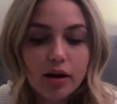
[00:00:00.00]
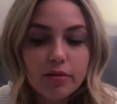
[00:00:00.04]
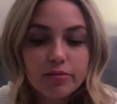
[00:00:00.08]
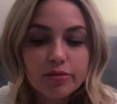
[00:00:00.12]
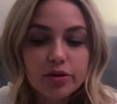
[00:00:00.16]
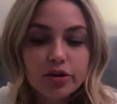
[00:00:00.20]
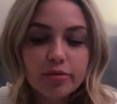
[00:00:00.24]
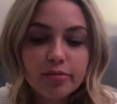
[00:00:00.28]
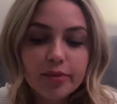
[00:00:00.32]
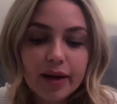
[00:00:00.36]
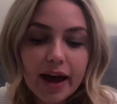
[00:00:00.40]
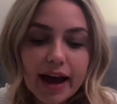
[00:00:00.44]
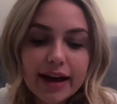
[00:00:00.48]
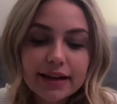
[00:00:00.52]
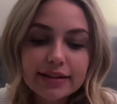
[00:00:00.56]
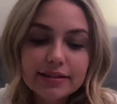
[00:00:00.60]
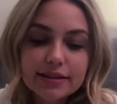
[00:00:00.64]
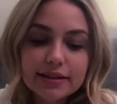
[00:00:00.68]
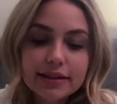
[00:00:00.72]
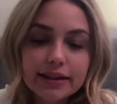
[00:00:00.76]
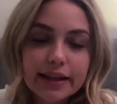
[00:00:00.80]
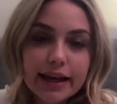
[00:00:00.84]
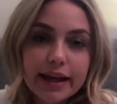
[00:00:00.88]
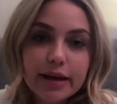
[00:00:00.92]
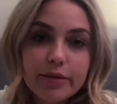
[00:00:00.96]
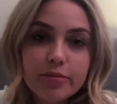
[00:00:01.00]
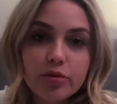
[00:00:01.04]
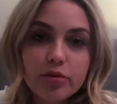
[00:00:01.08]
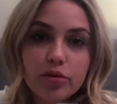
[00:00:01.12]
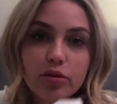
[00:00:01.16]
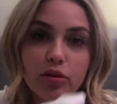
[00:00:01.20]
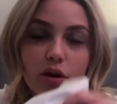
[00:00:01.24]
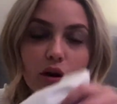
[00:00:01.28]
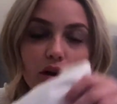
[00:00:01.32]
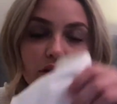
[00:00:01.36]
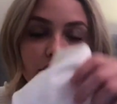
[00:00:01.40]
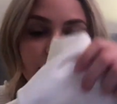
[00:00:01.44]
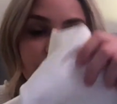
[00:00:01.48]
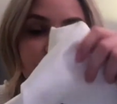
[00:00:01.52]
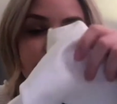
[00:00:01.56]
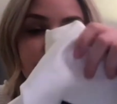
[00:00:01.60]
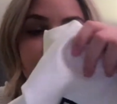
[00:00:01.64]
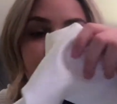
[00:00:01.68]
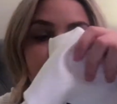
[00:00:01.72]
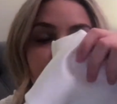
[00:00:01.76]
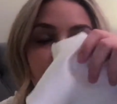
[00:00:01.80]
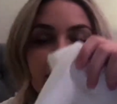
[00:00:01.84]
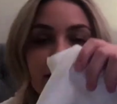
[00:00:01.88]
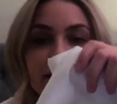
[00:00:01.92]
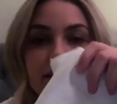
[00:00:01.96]
your bag's label on the
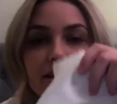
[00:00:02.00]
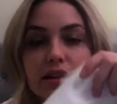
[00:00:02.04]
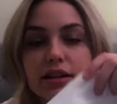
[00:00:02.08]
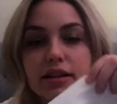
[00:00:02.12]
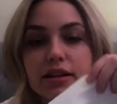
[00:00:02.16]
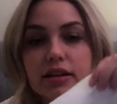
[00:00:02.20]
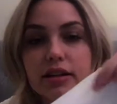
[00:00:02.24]
front